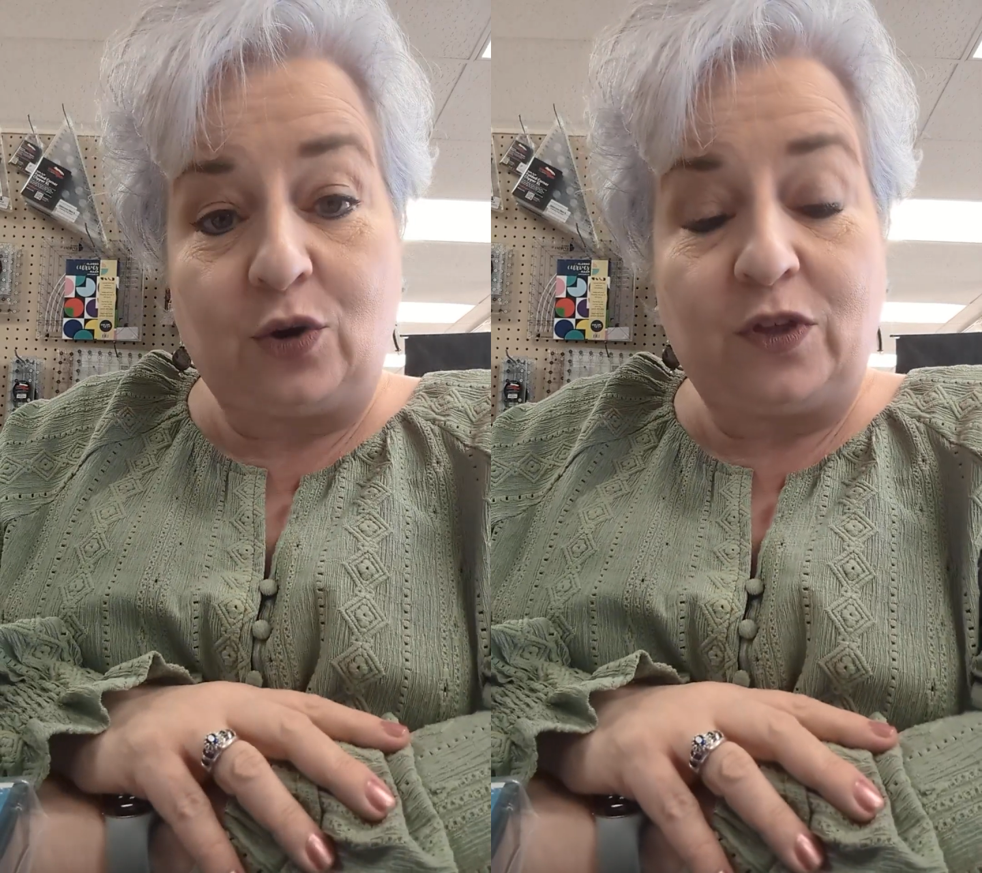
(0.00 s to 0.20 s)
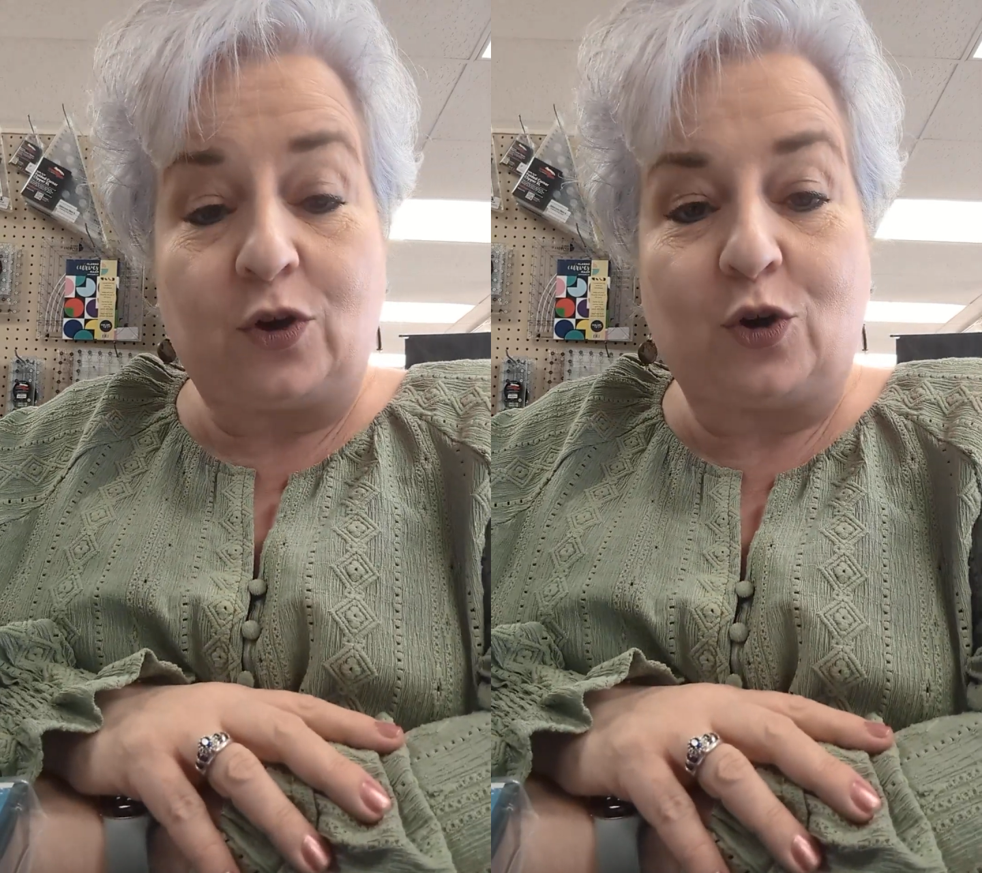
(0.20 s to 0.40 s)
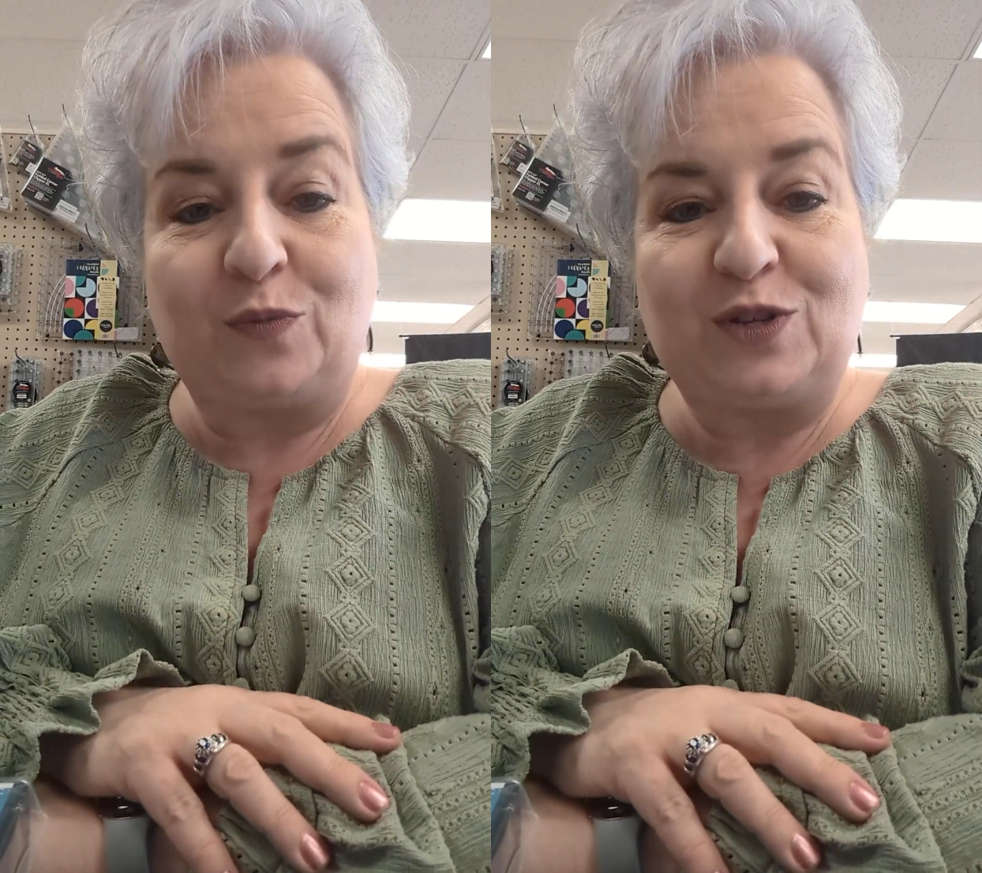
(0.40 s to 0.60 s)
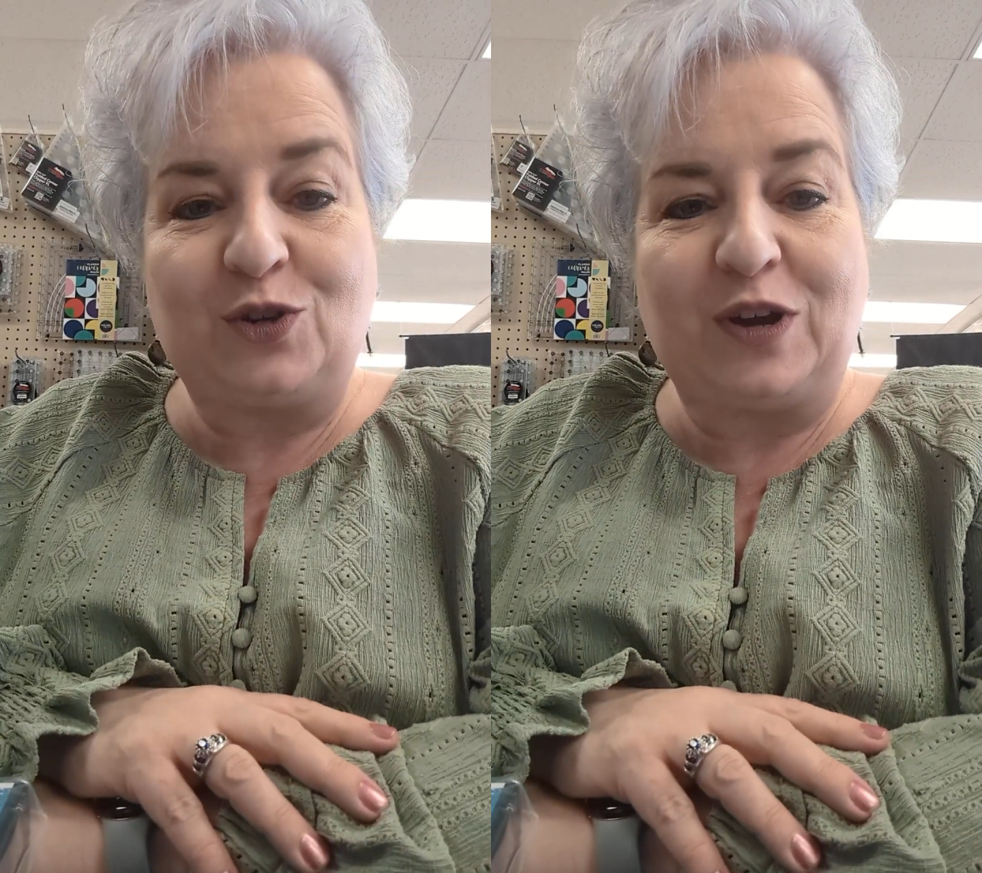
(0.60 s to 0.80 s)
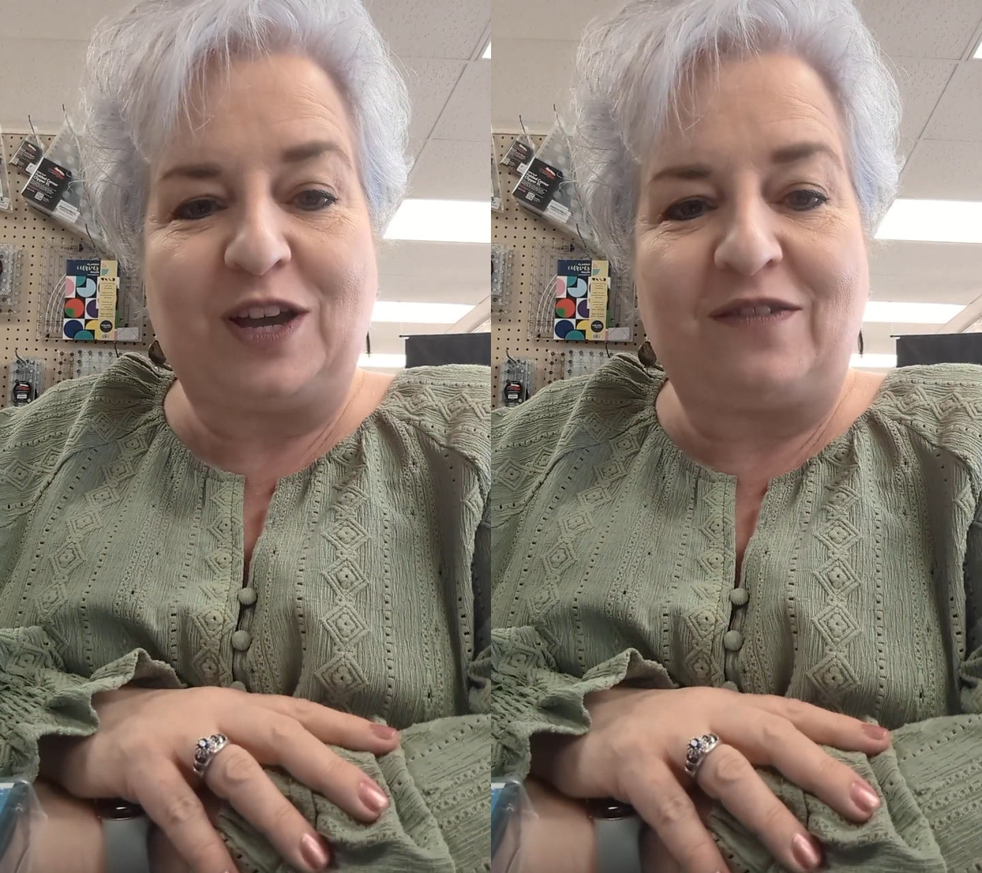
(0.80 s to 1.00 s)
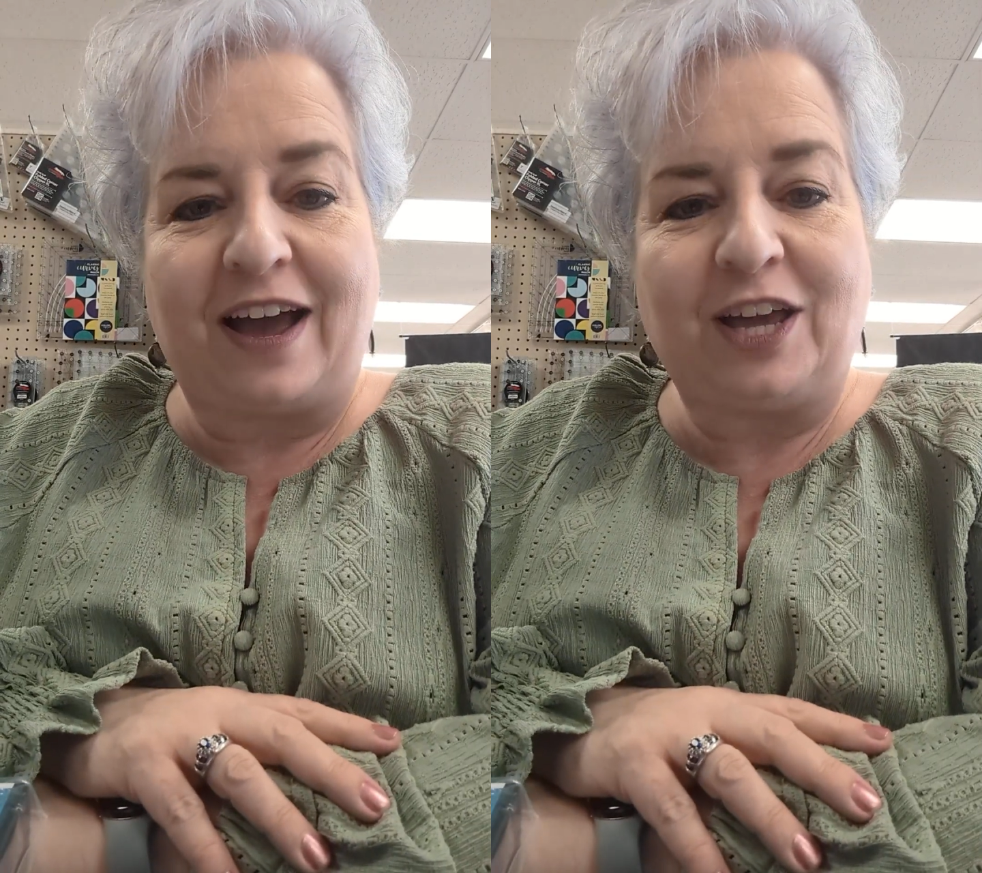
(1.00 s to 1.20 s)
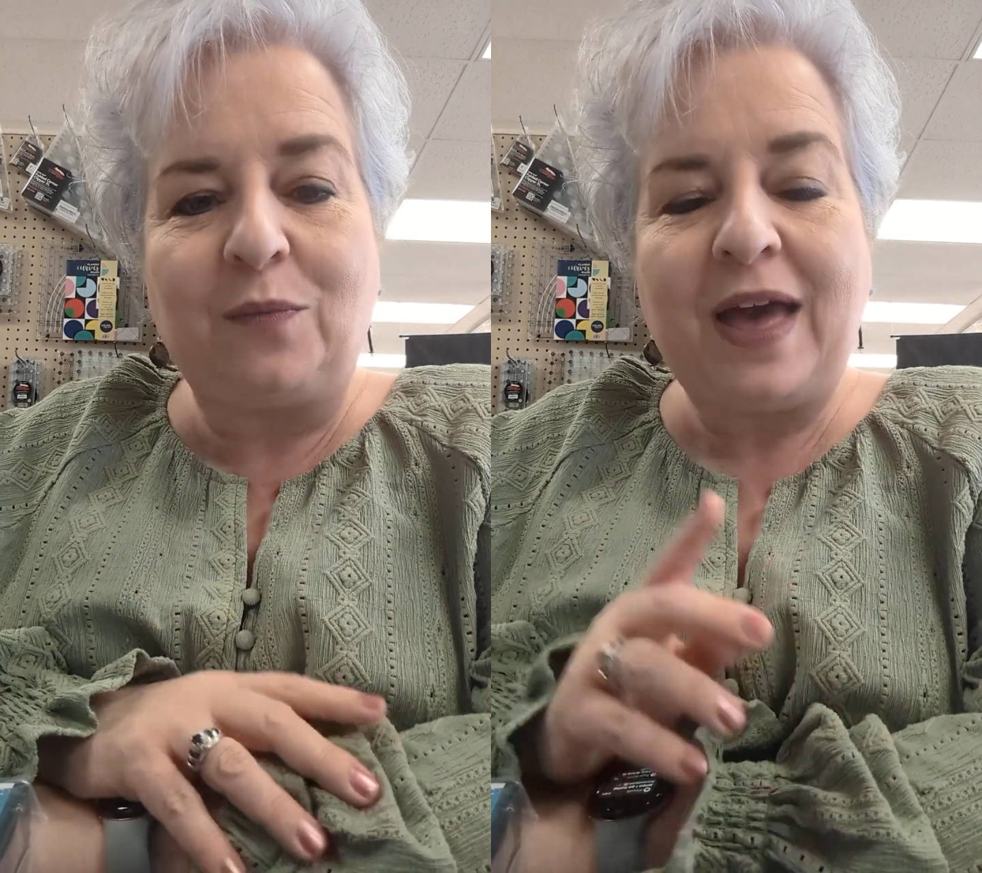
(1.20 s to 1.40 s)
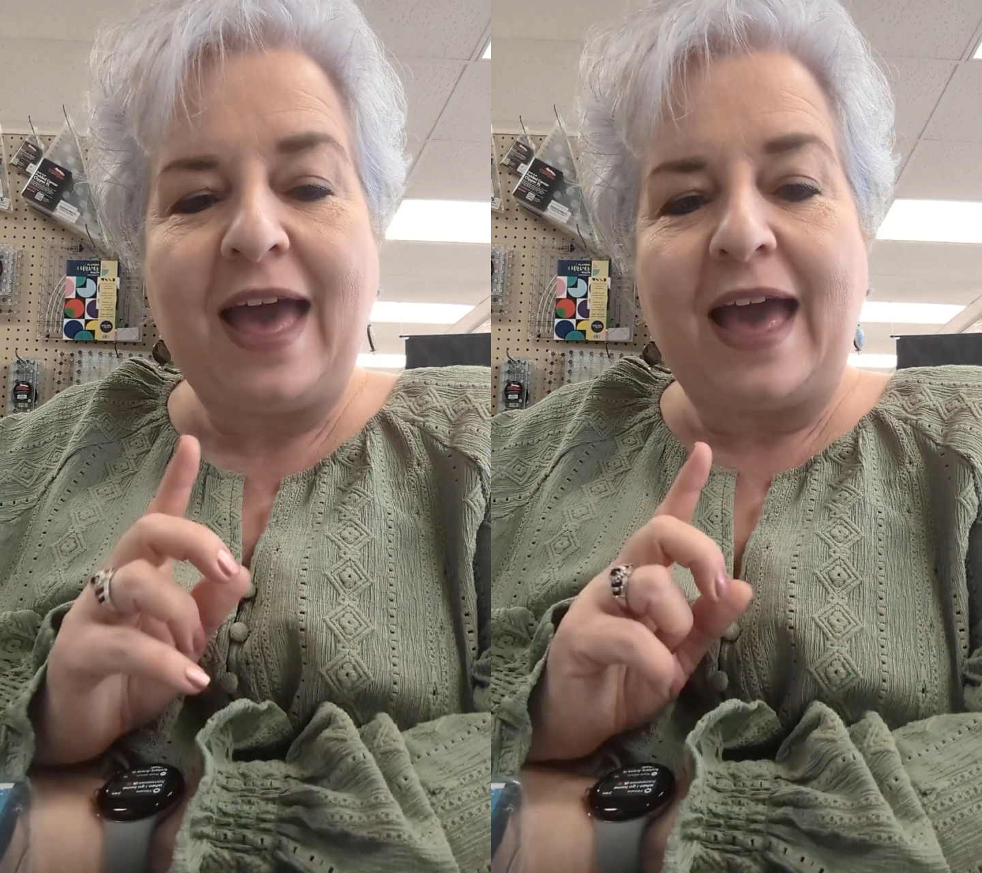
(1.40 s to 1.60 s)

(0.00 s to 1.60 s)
with Hokema Sewing and Vacuum,